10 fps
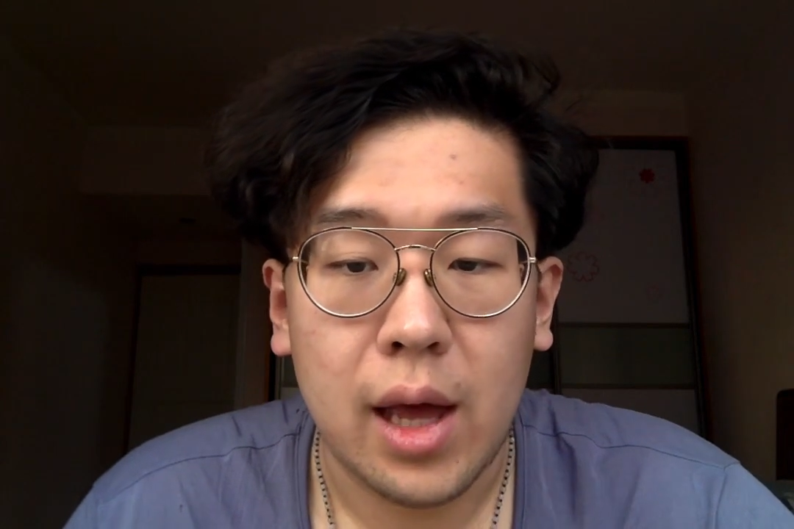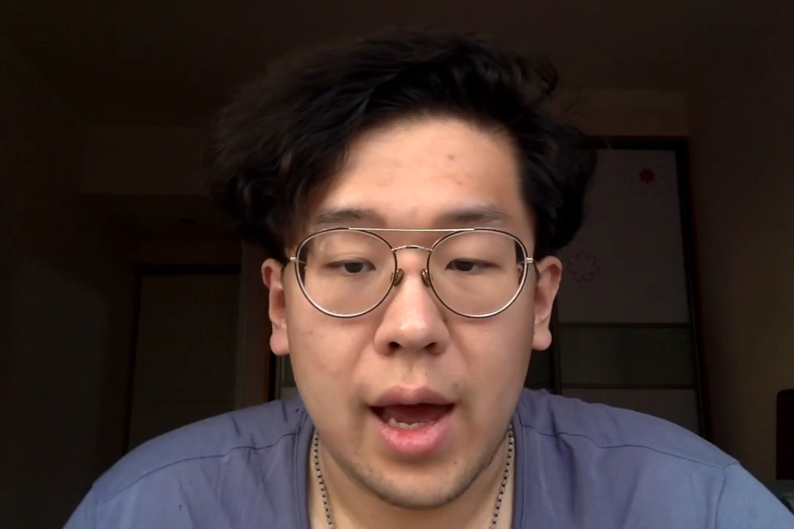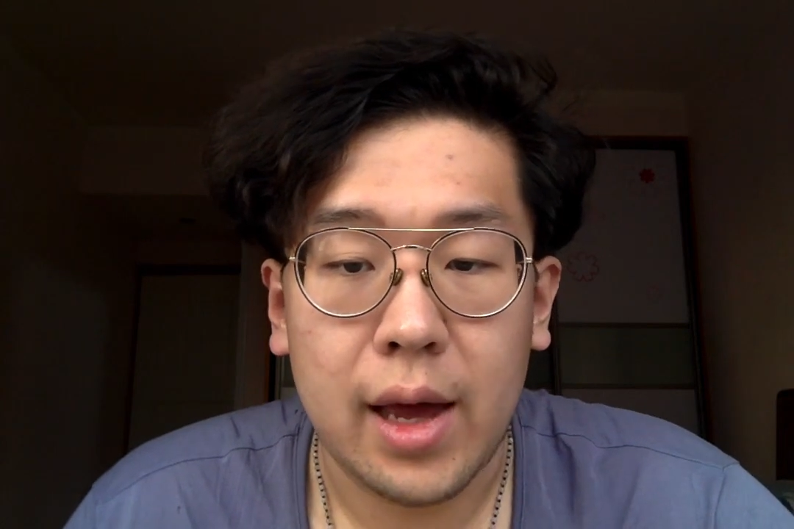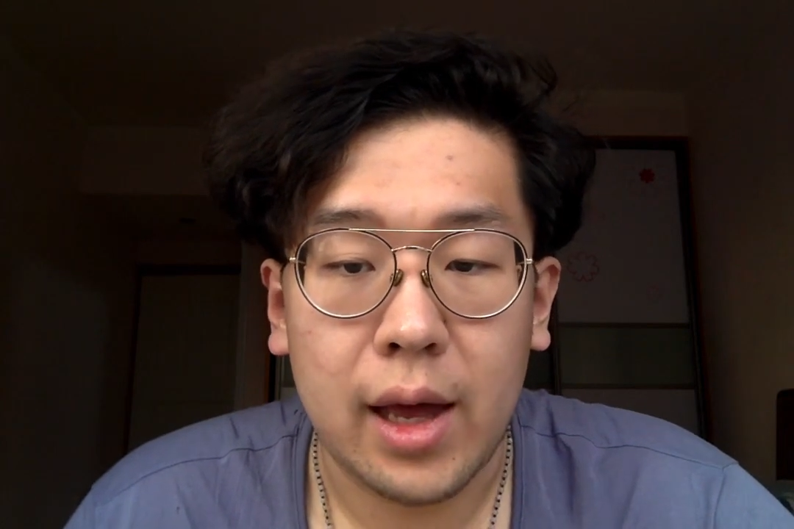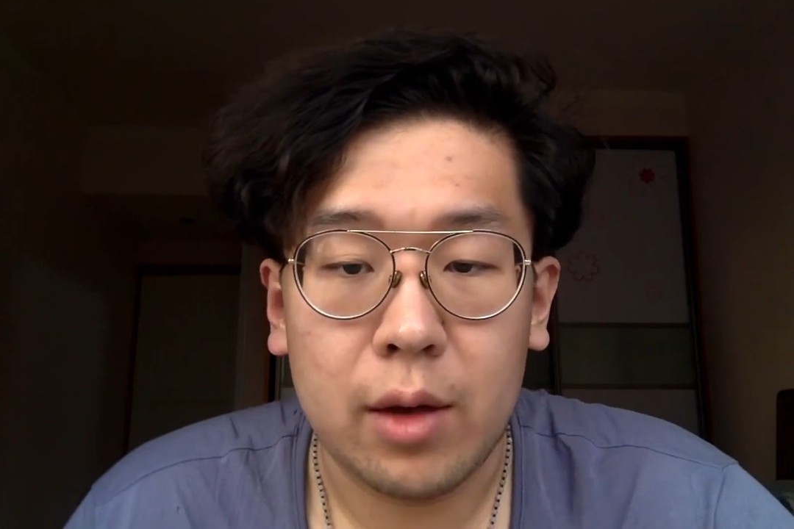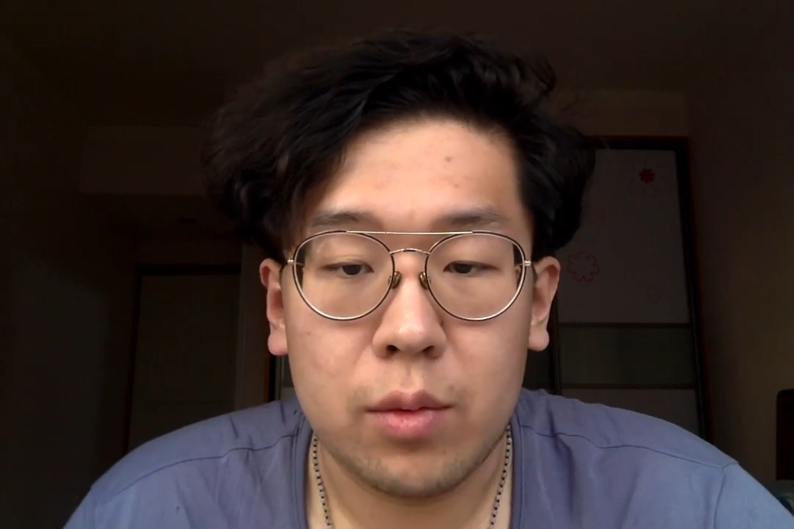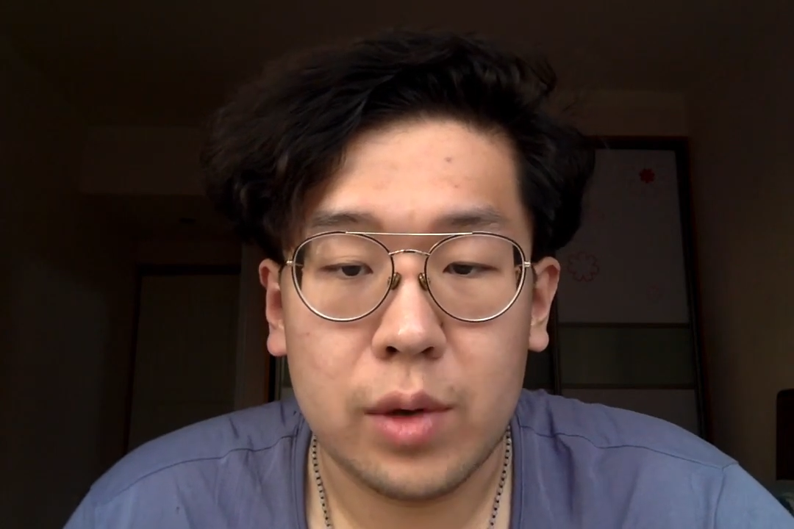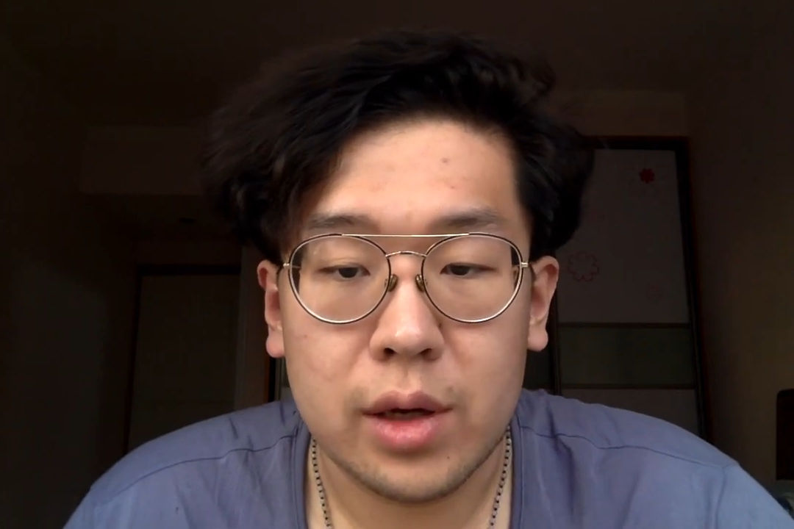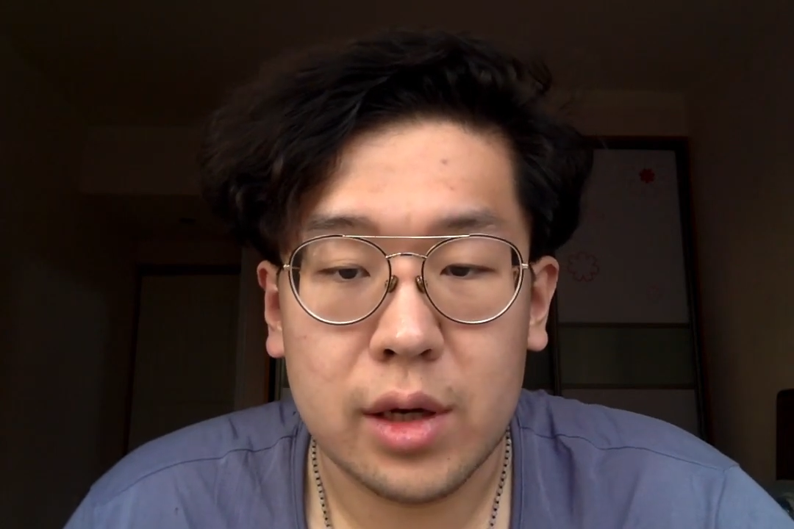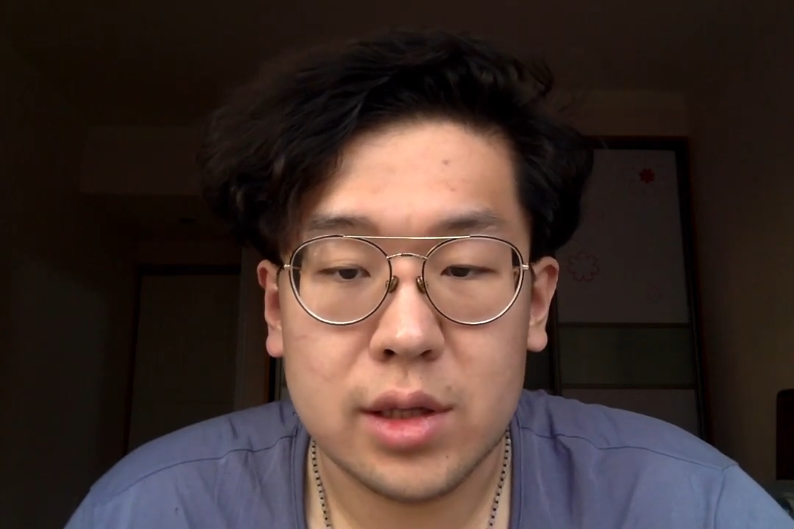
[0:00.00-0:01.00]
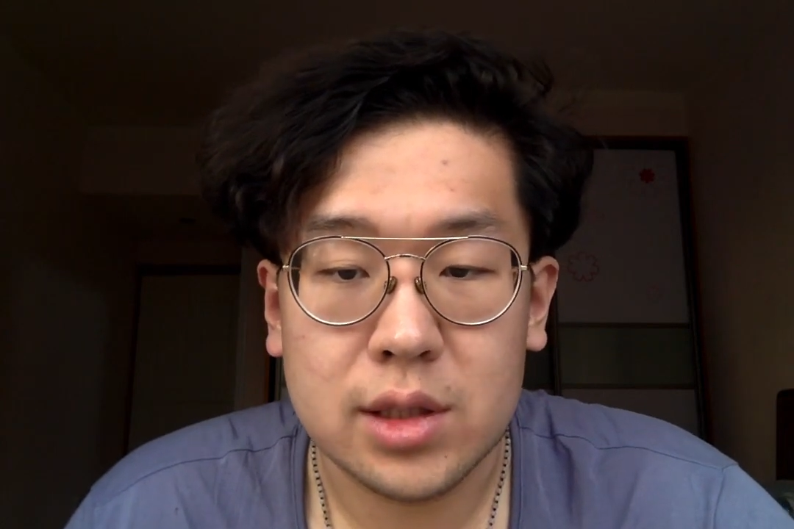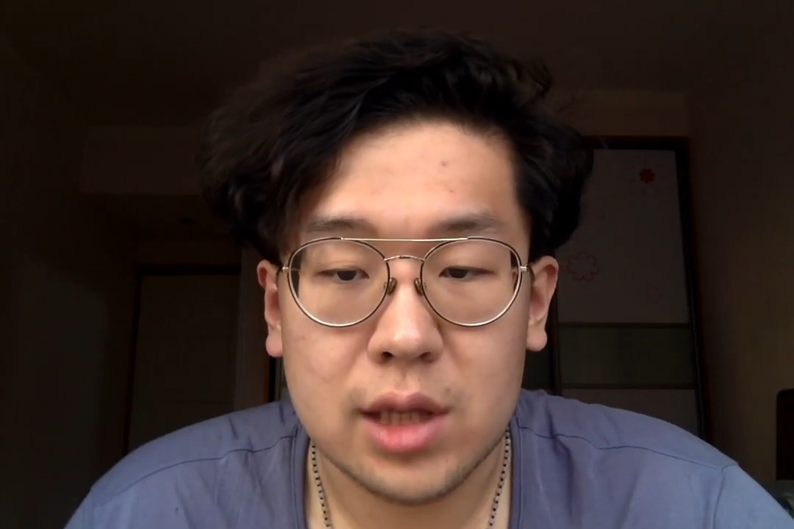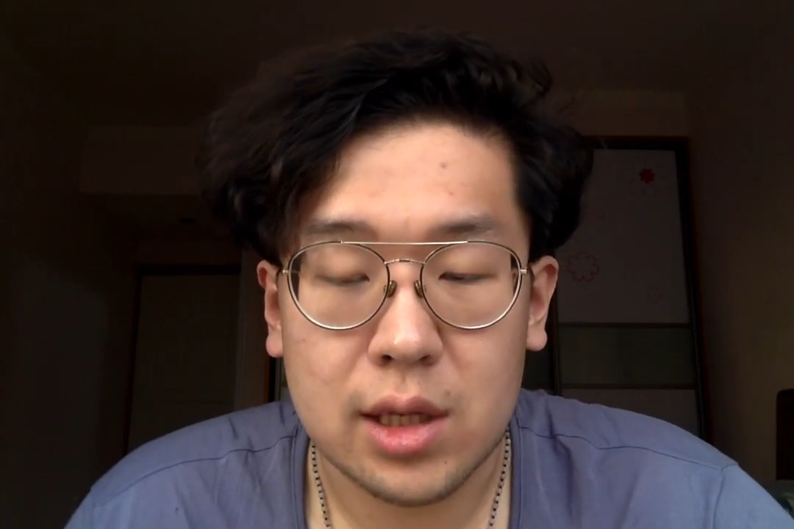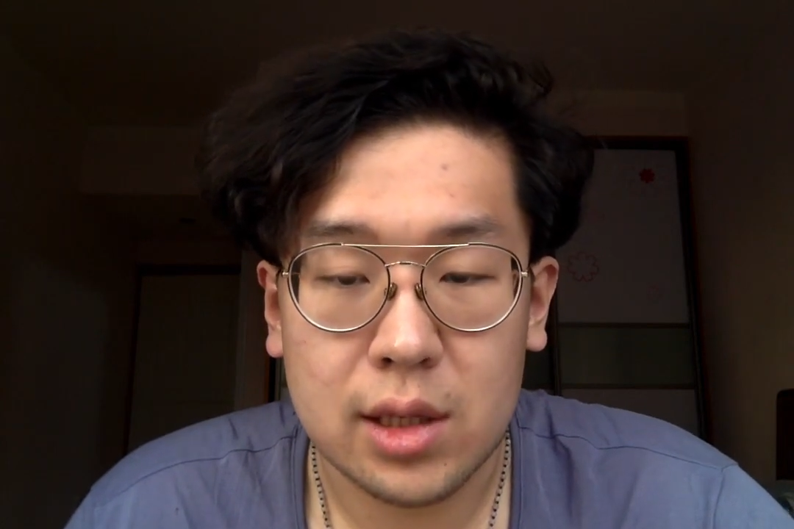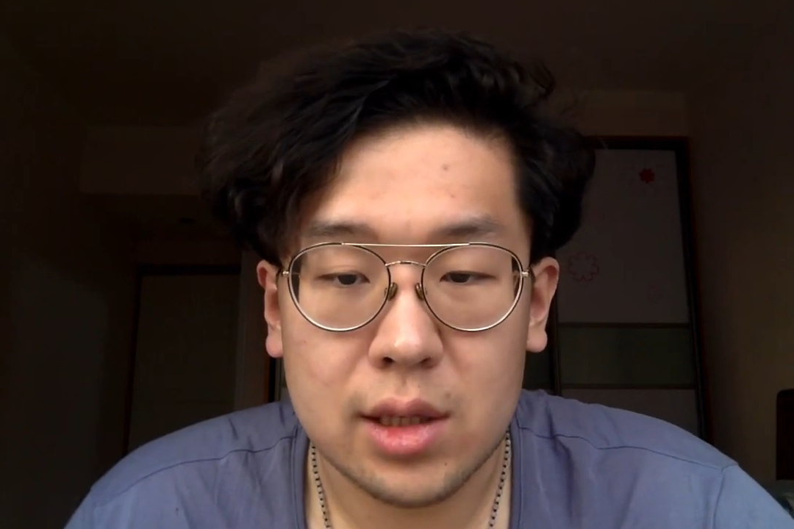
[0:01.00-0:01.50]
and we est-
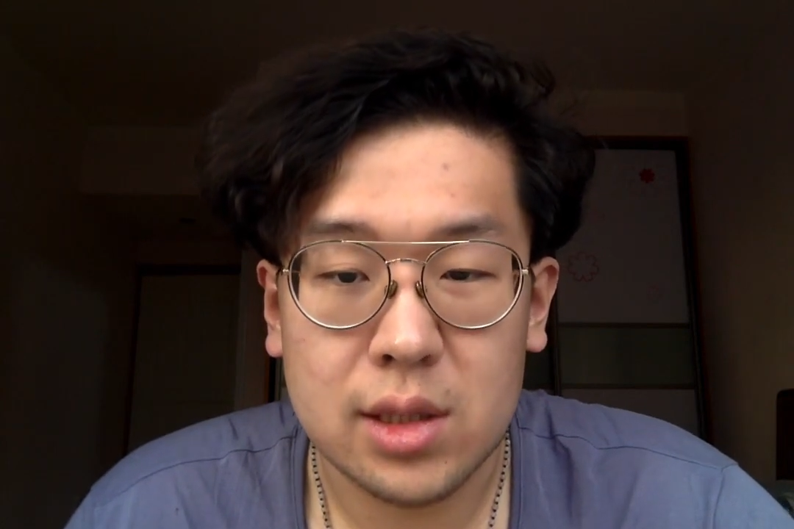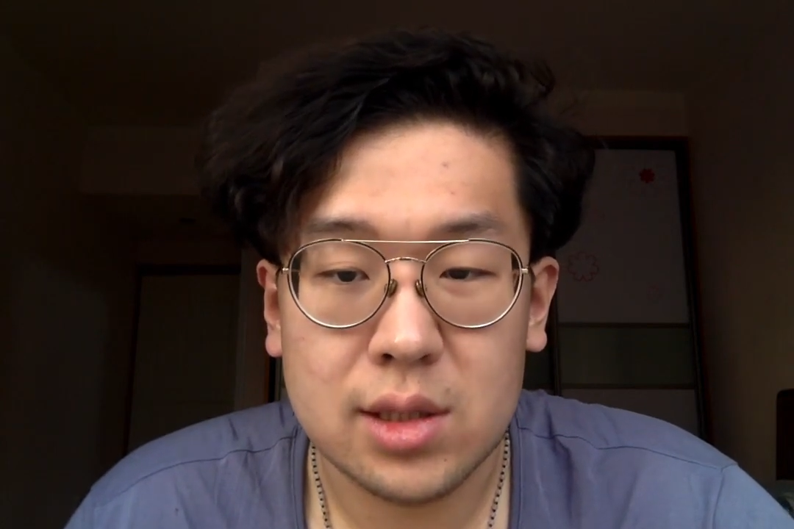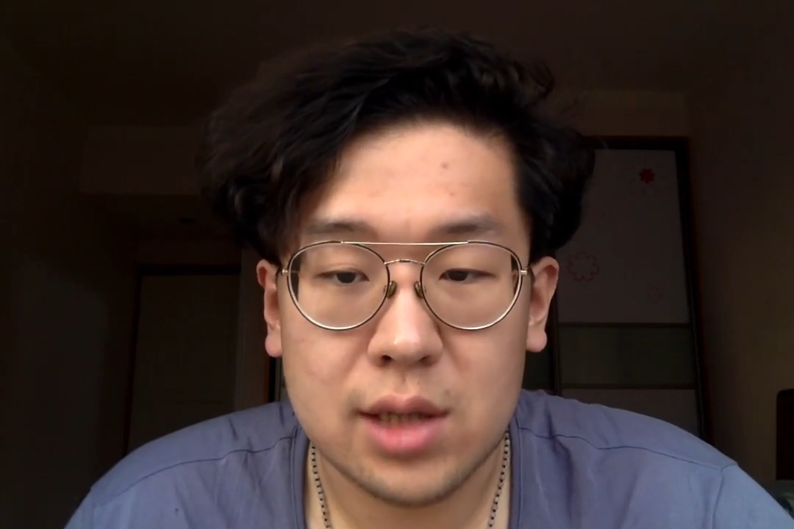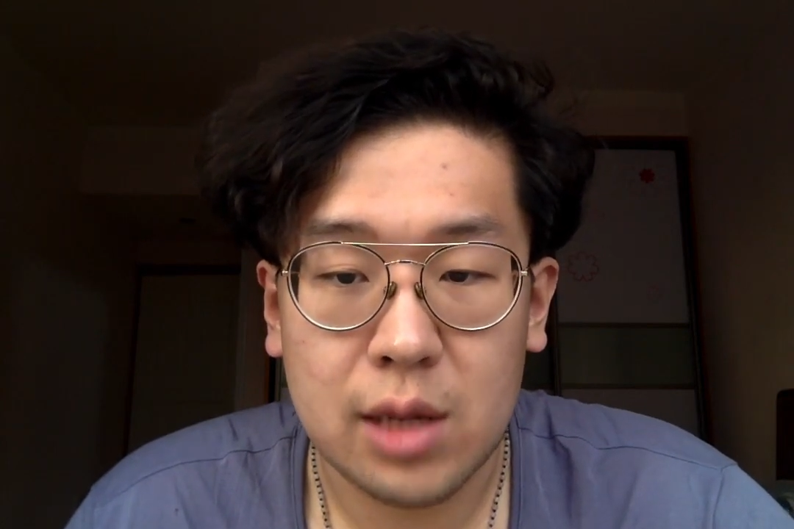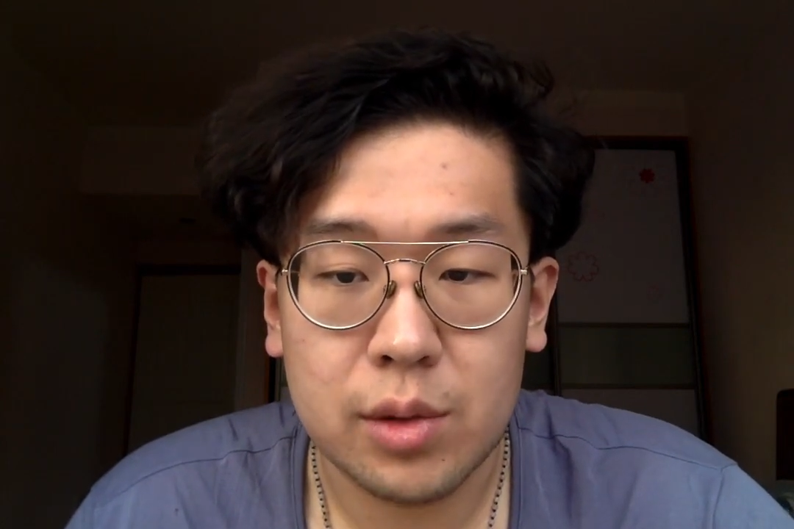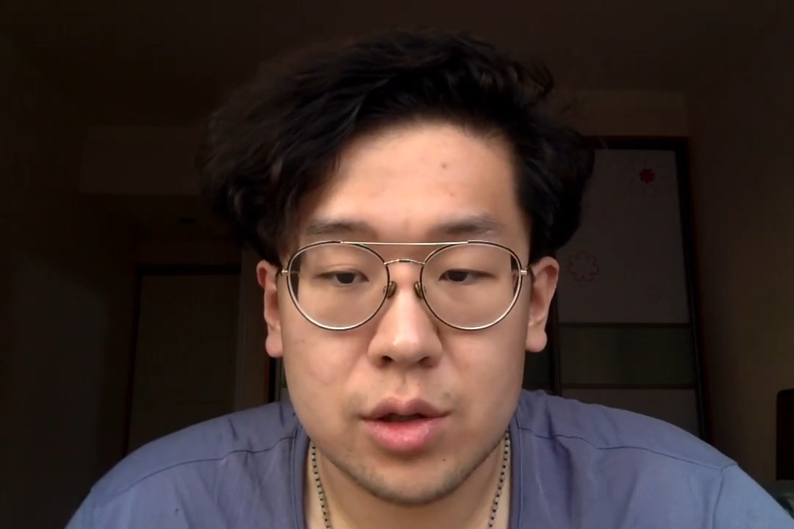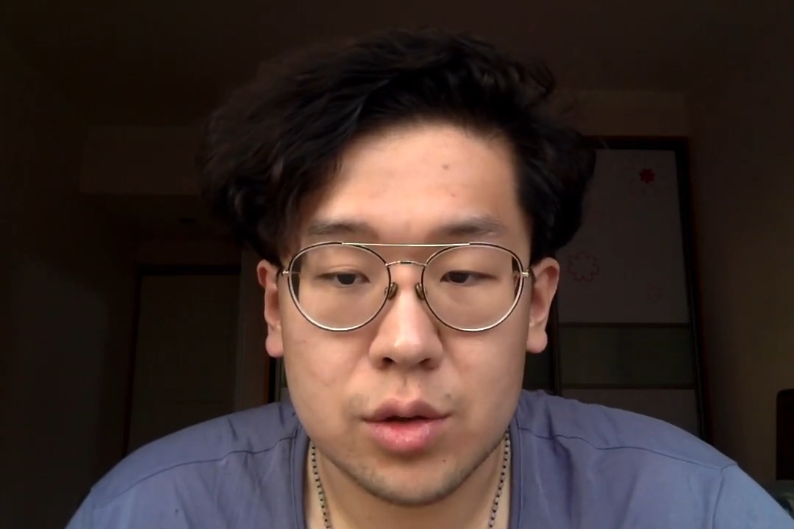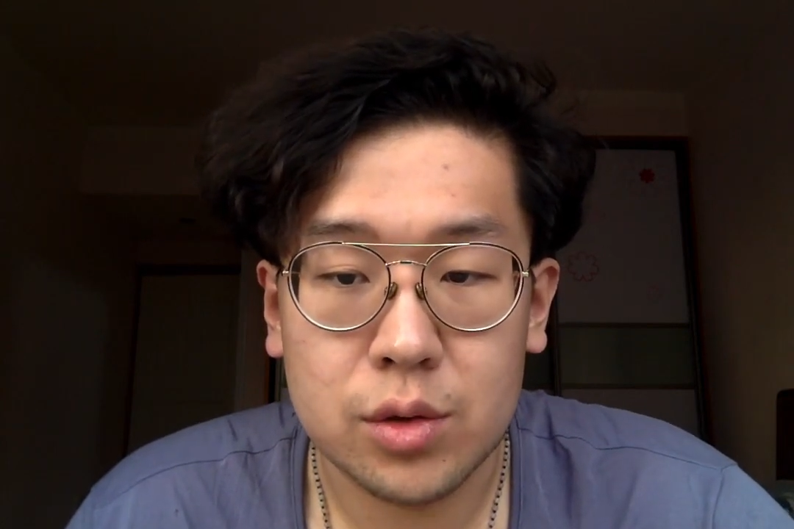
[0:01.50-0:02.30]
establish